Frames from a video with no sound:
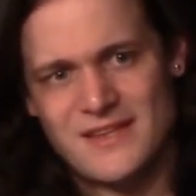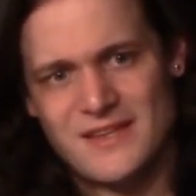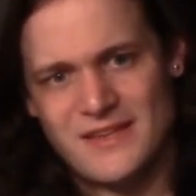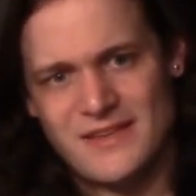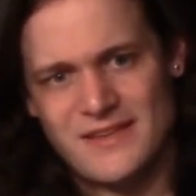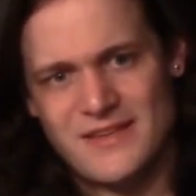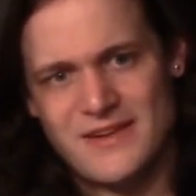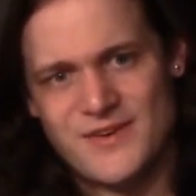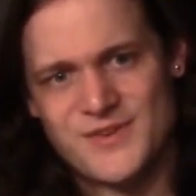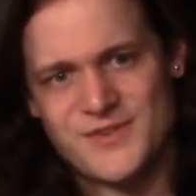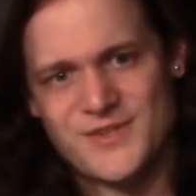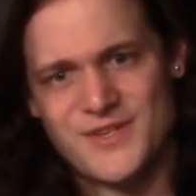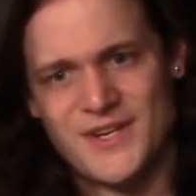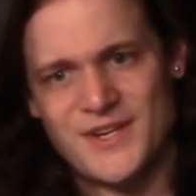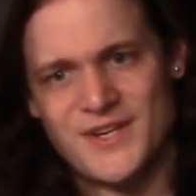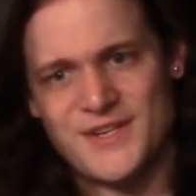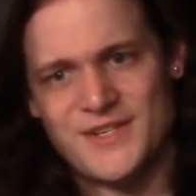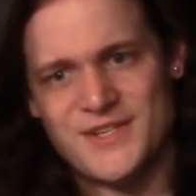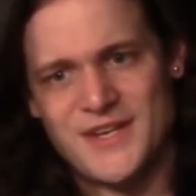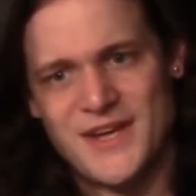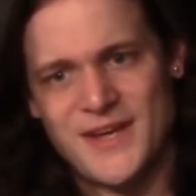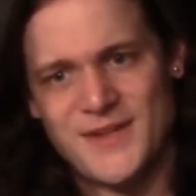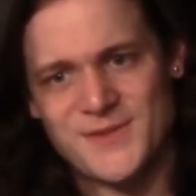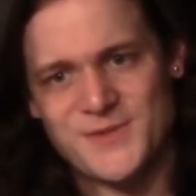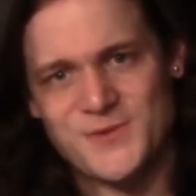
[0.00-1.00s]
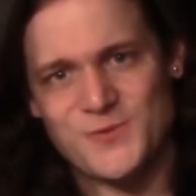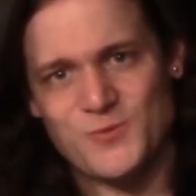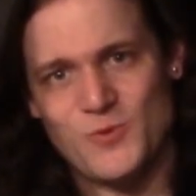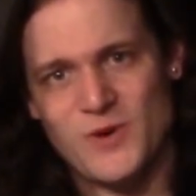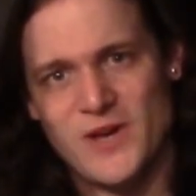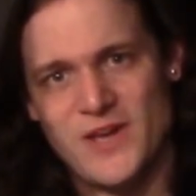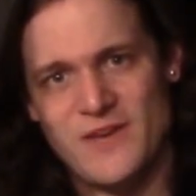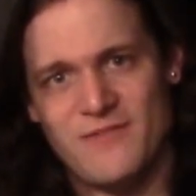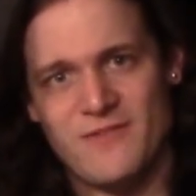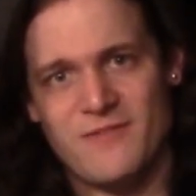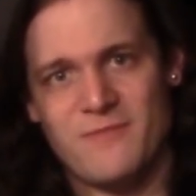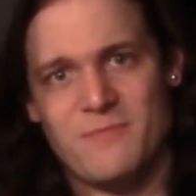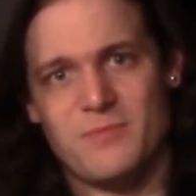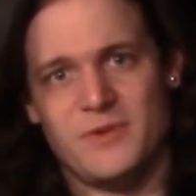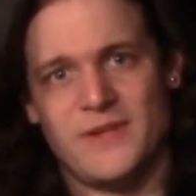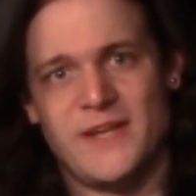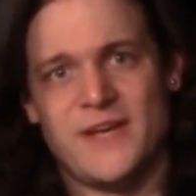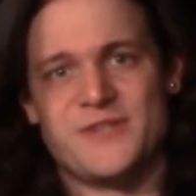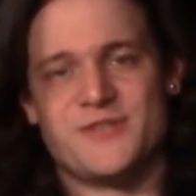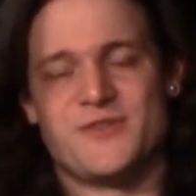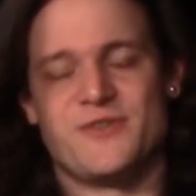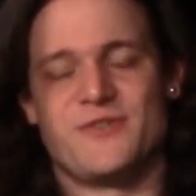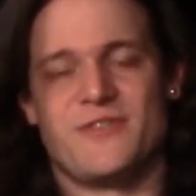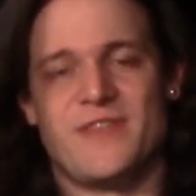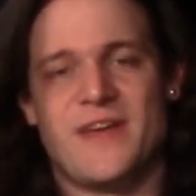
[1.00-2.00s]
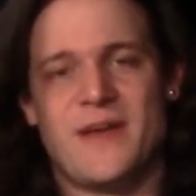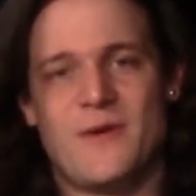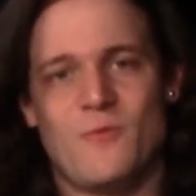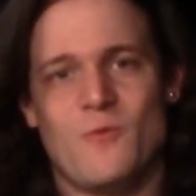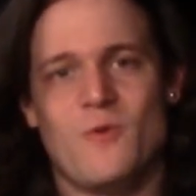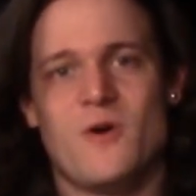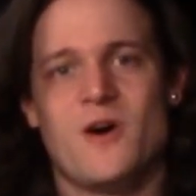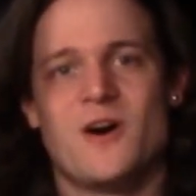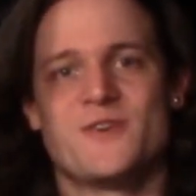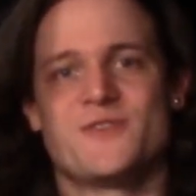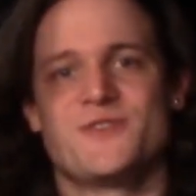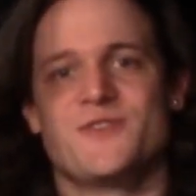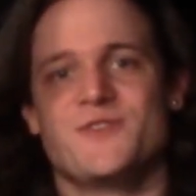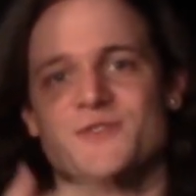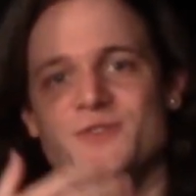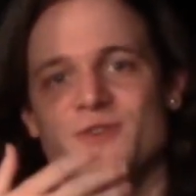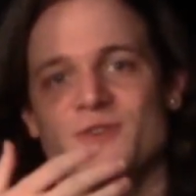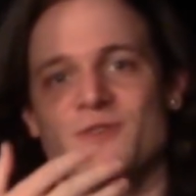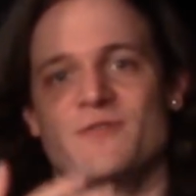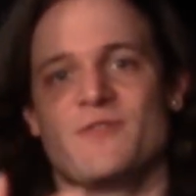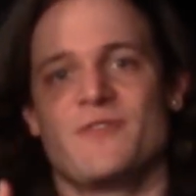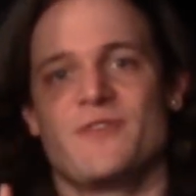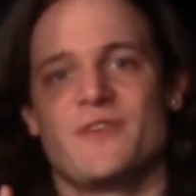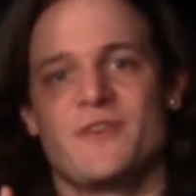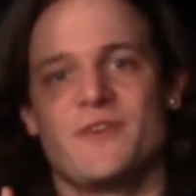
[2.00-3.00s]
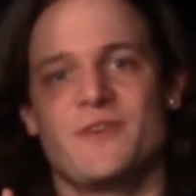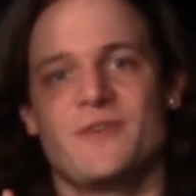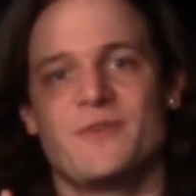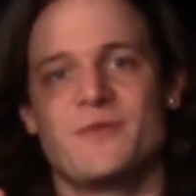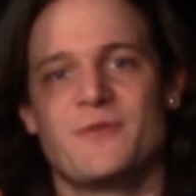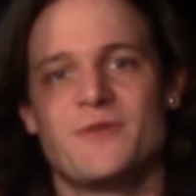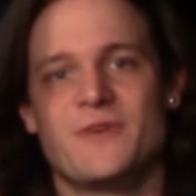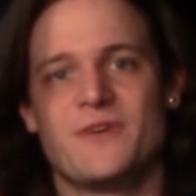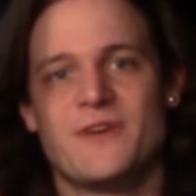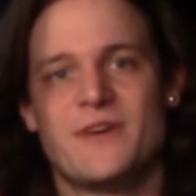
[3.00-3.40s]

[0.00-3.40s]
an intense wave of pleasure that washes over you.